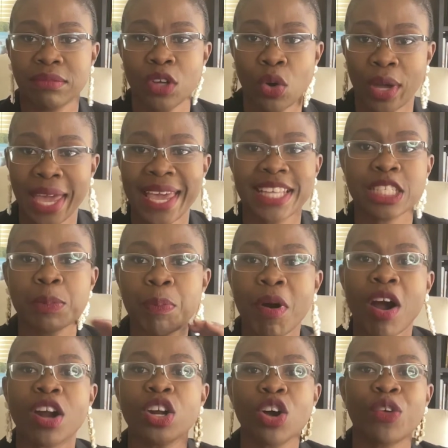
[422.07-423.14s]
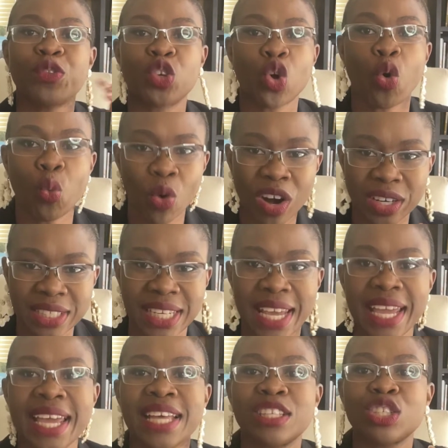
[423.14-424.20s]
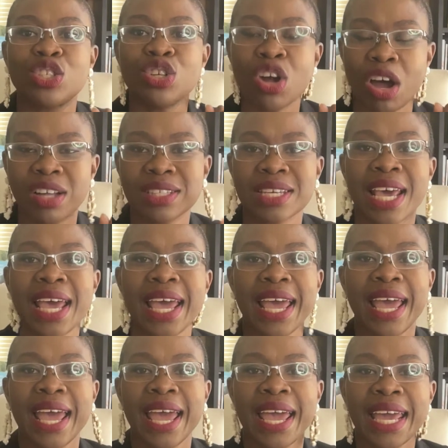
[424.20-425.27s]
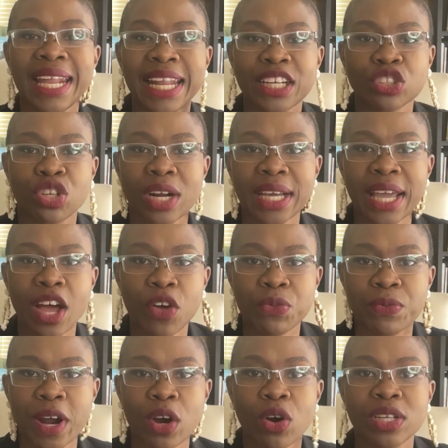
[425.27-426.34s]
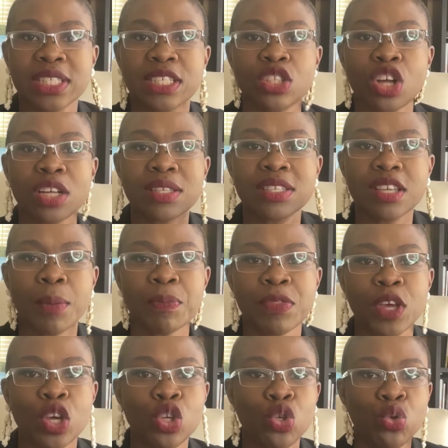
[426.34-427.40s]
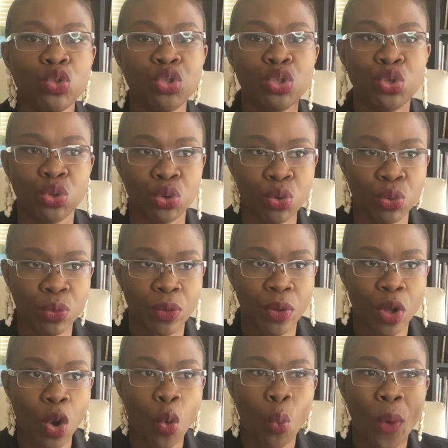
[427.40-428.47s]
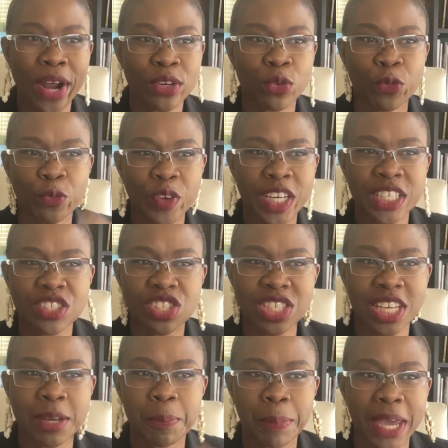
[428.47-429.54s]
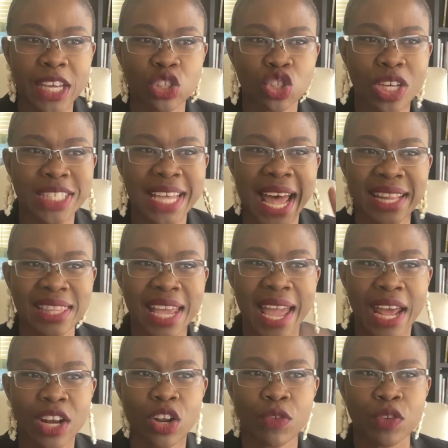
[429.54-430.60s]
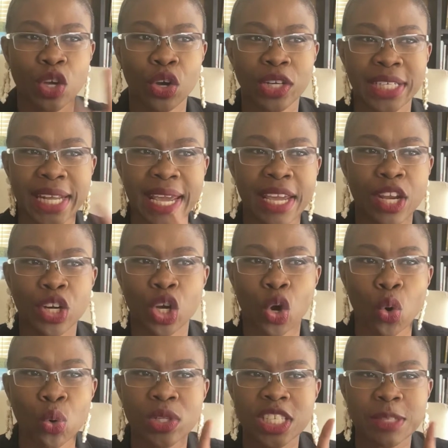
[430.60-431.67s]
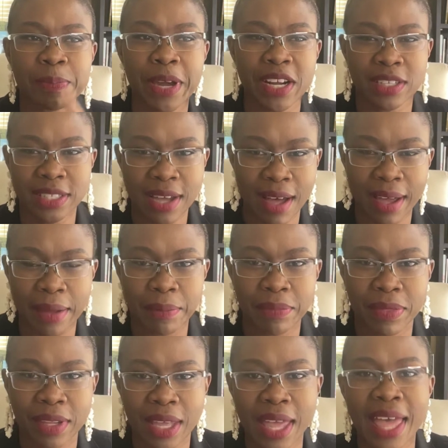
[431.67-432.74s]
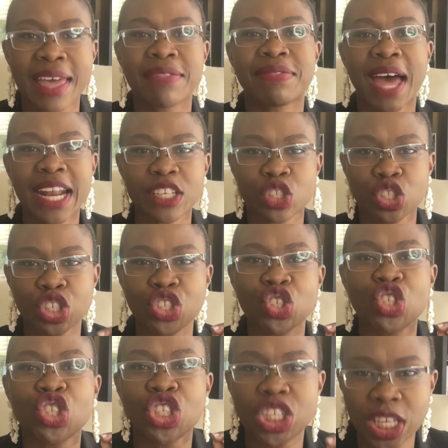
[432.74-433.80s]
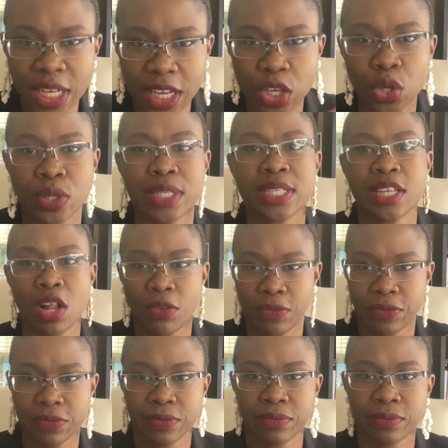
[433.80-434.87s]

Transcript: Okay, it's part of your workday. It's not, electronic health records is not something you do when you finish seeing patients at the end of your day in your own spare time. That is just cheating yourself.